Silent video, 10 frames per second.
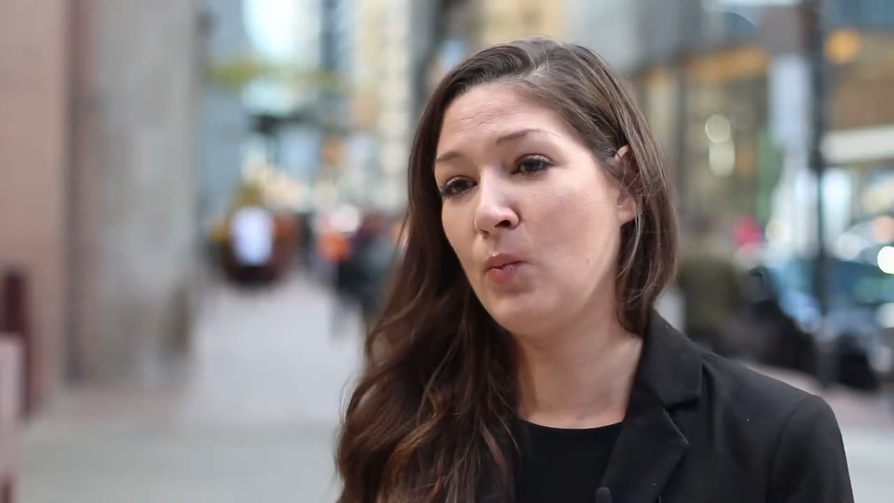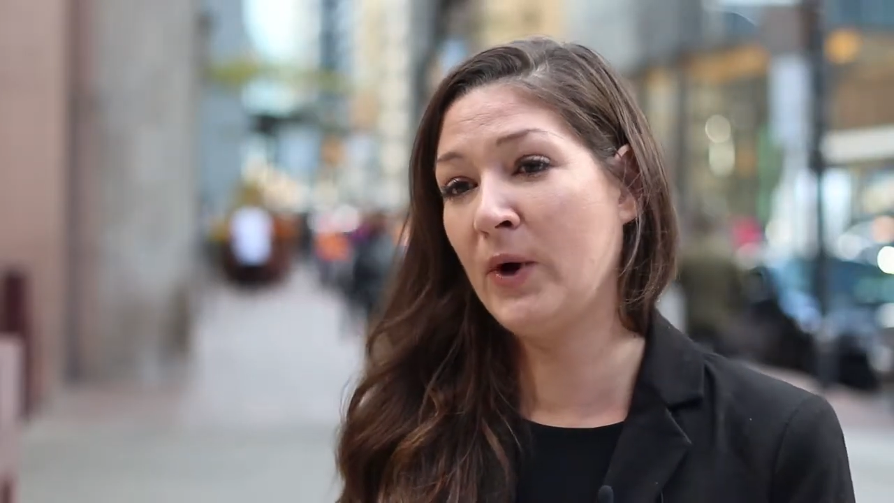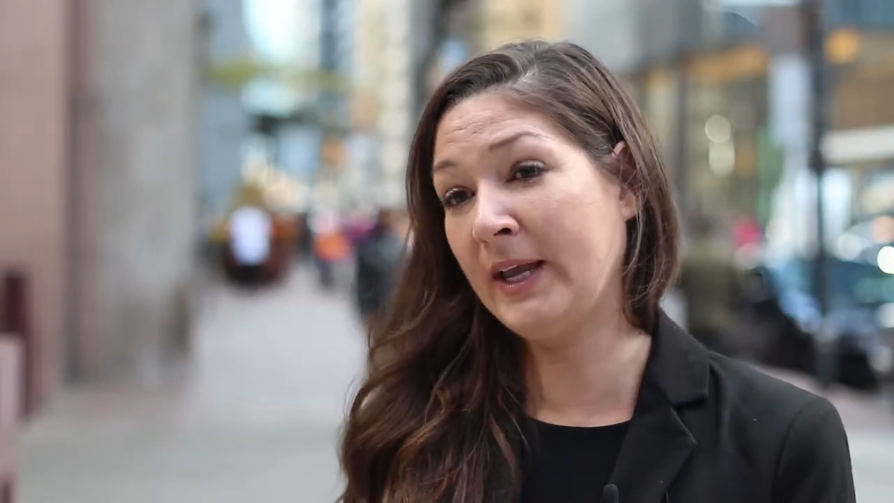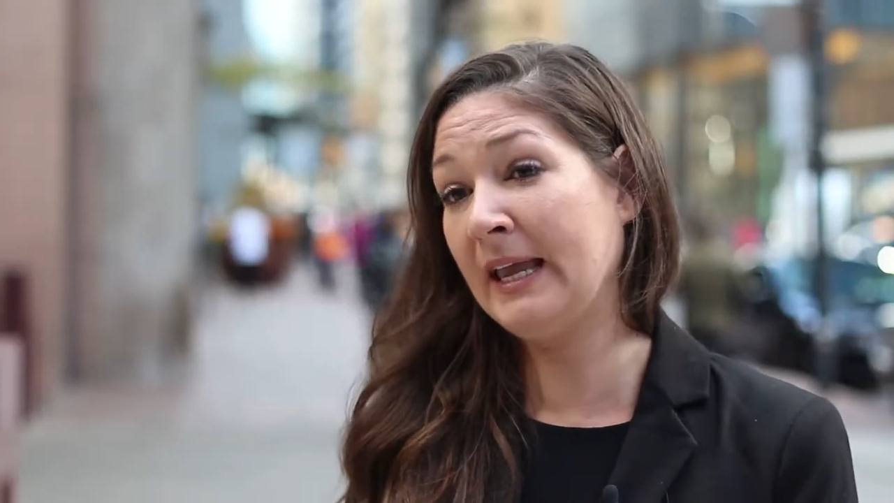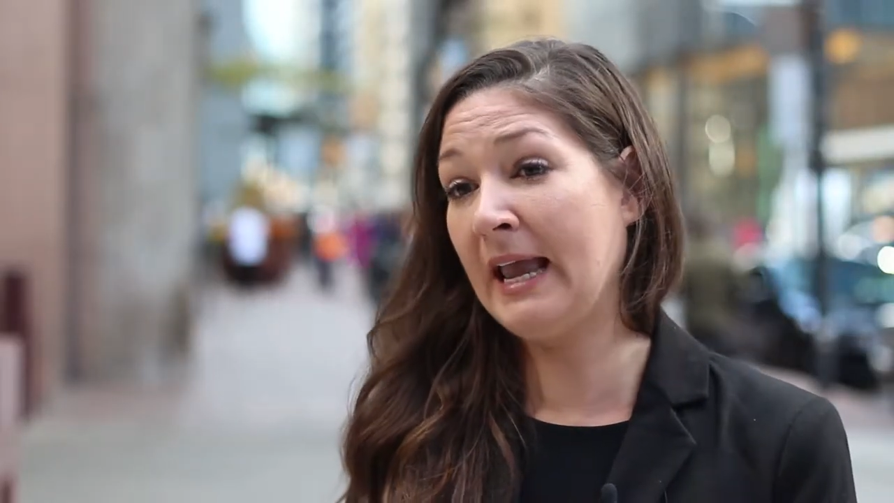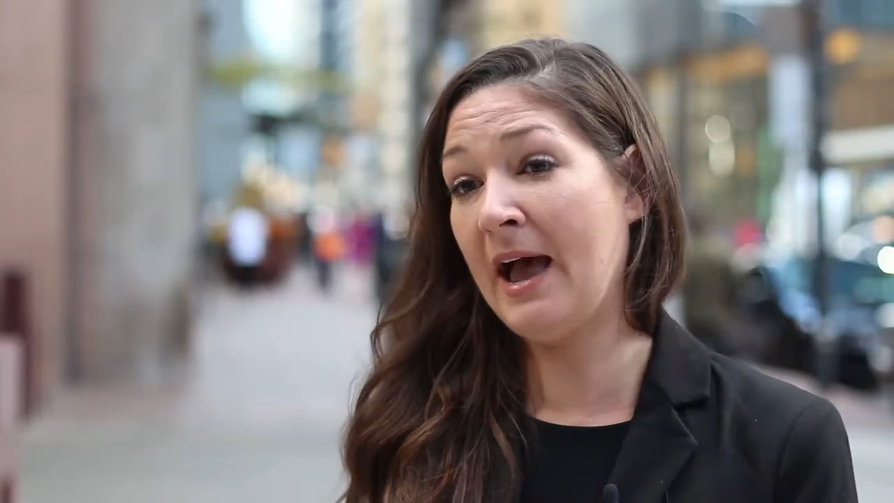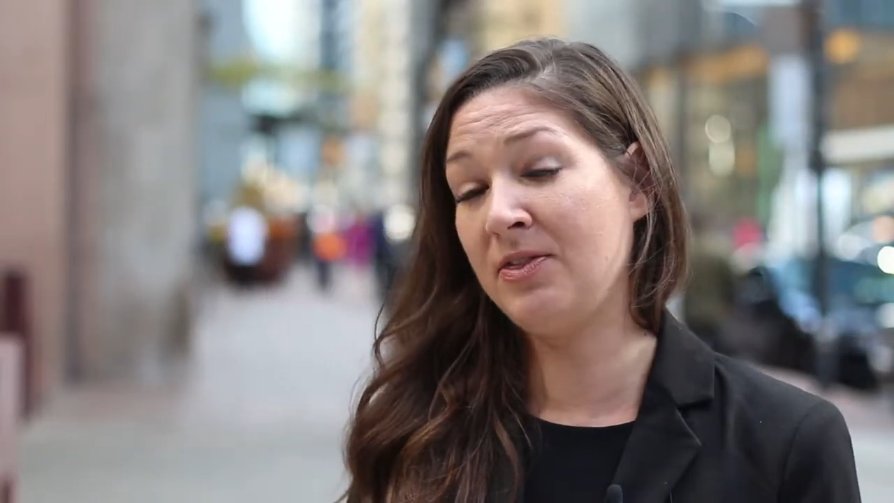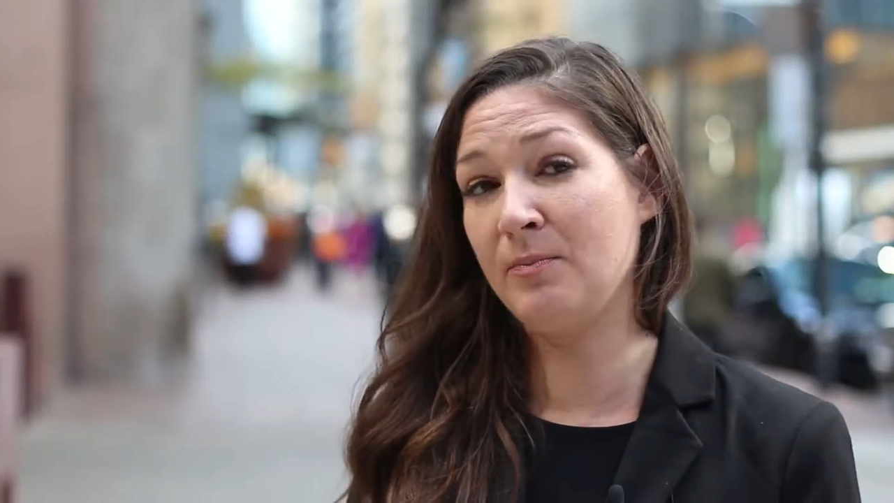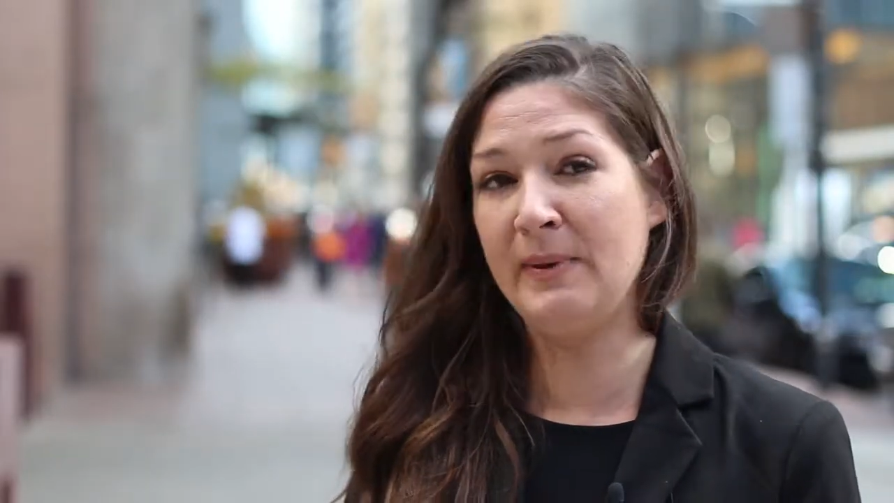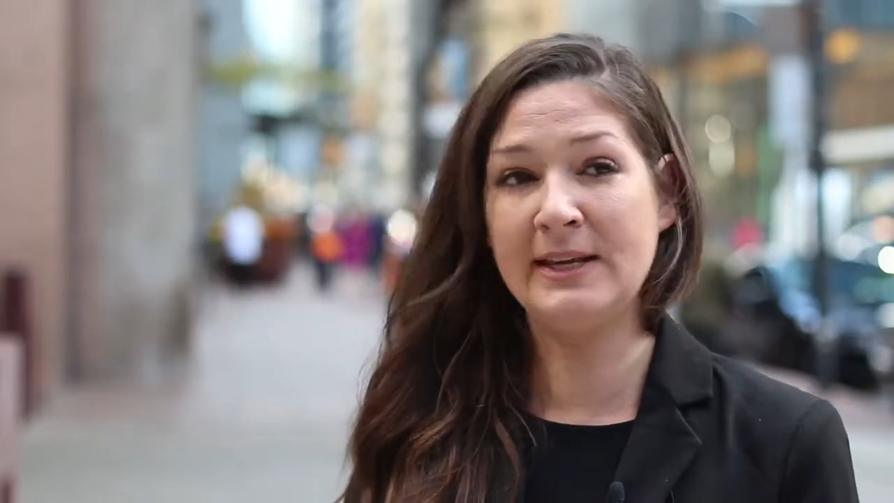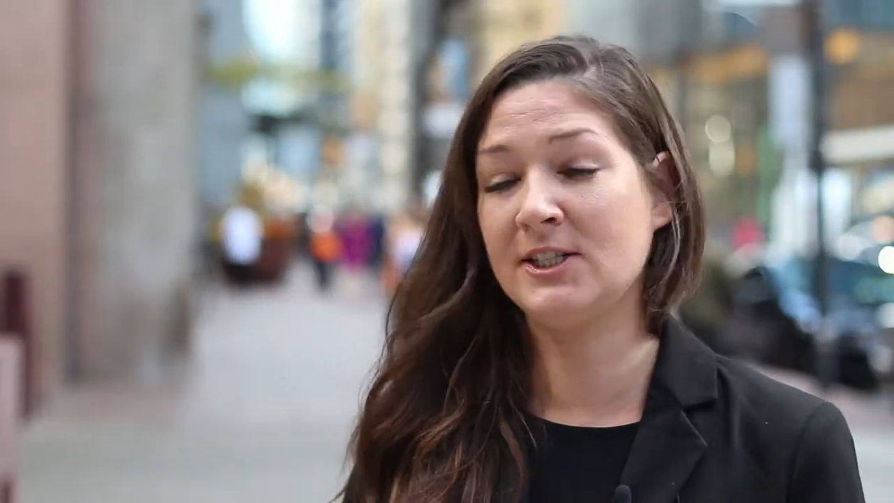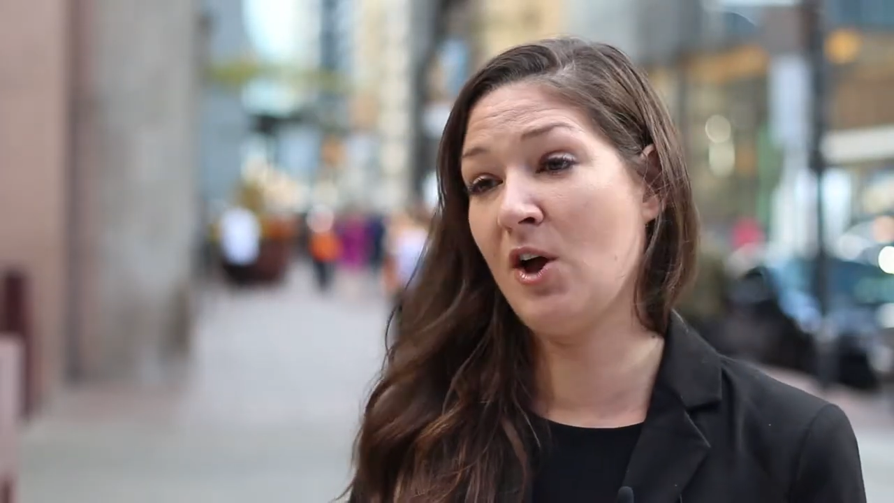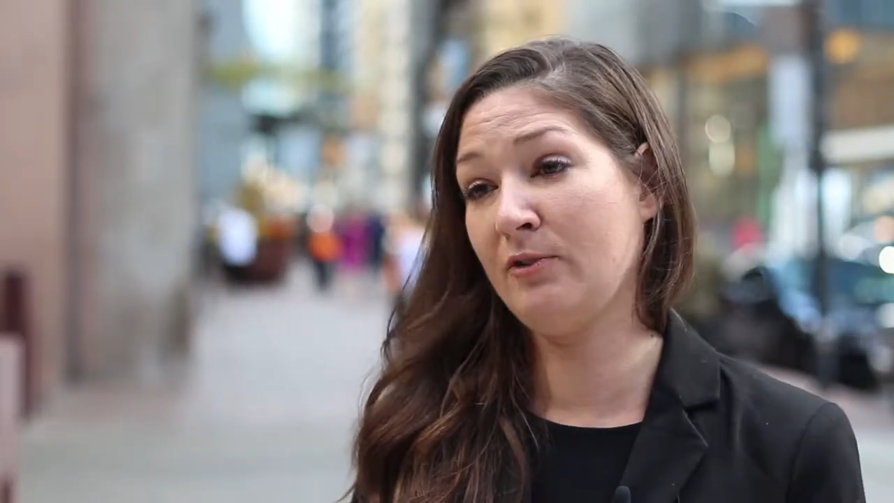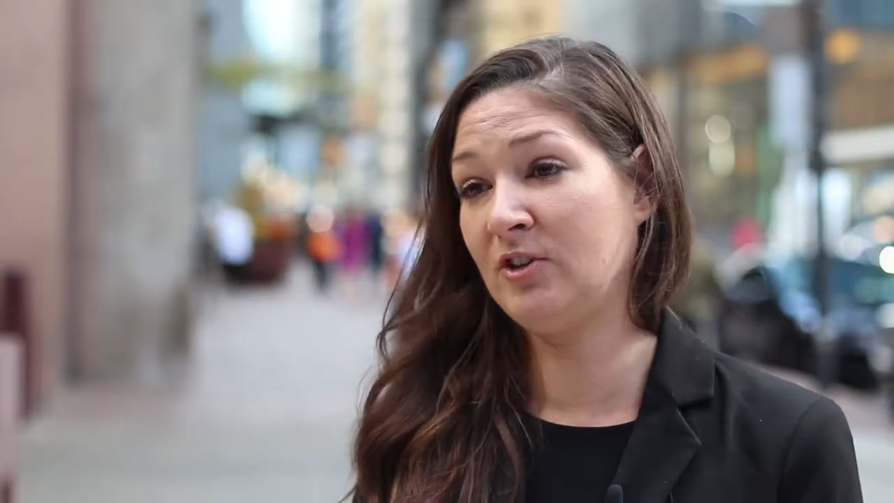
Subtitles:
working at the biggest law